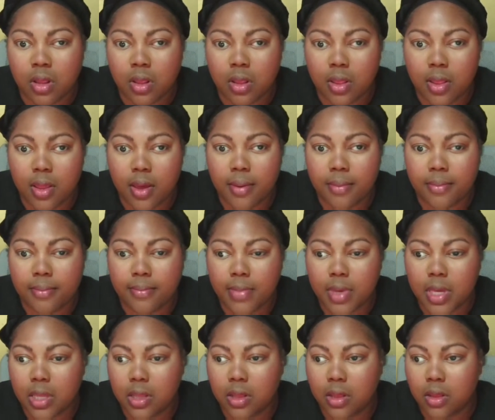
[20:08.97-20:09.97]
Let me
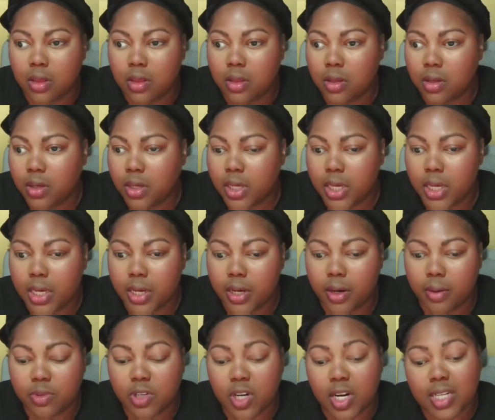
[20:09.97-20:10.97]
look here.
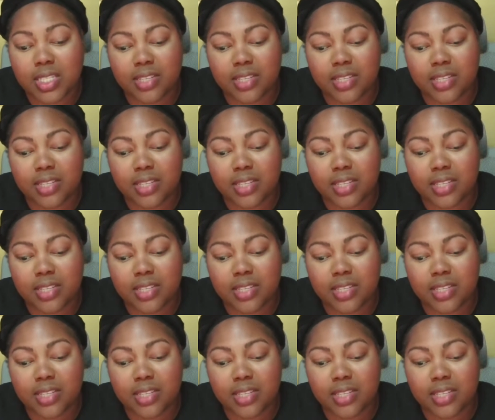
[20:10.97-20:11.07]
I'm trying